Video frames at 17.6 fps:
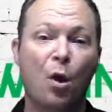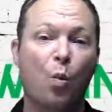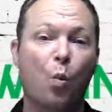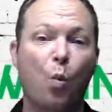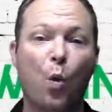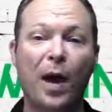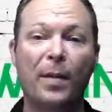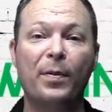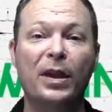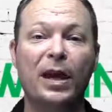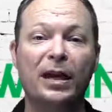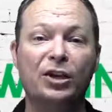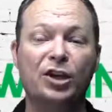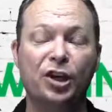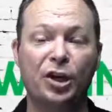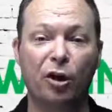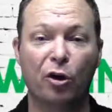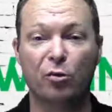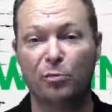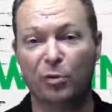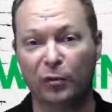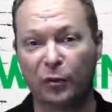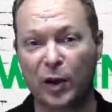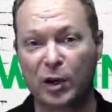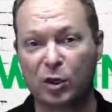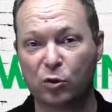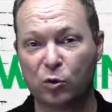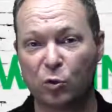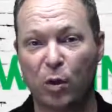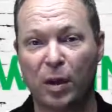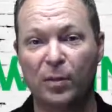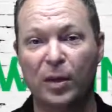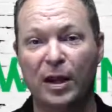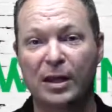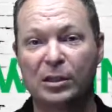Webinar Geo professional
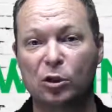webinar